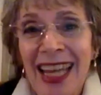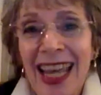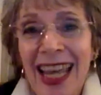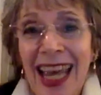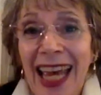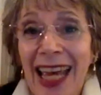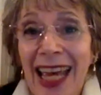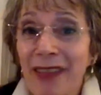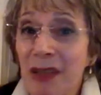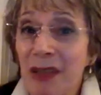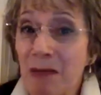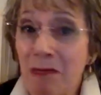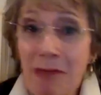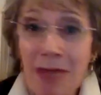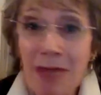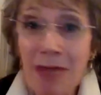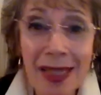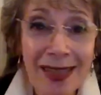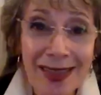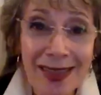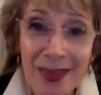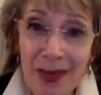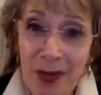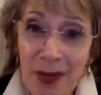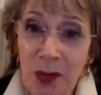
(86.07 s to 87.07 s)
Having
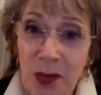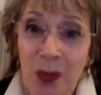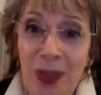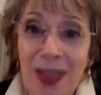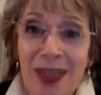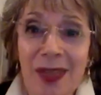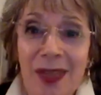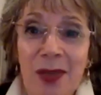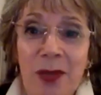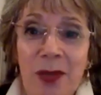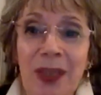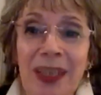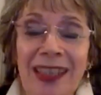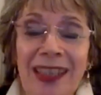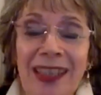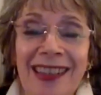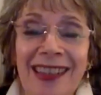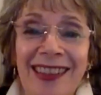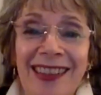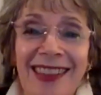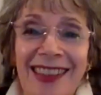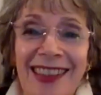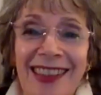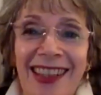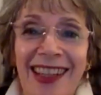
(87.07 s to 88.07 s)
missed The West
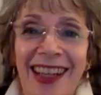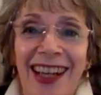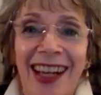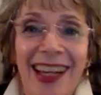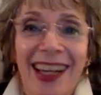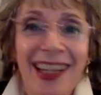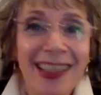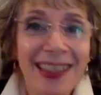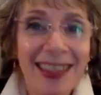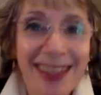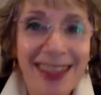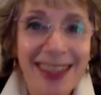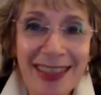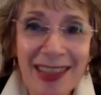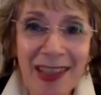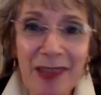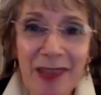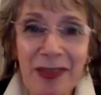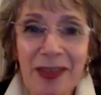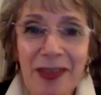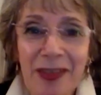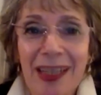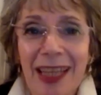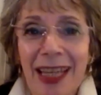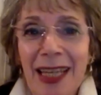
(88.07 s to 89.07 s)
Wing, I discovered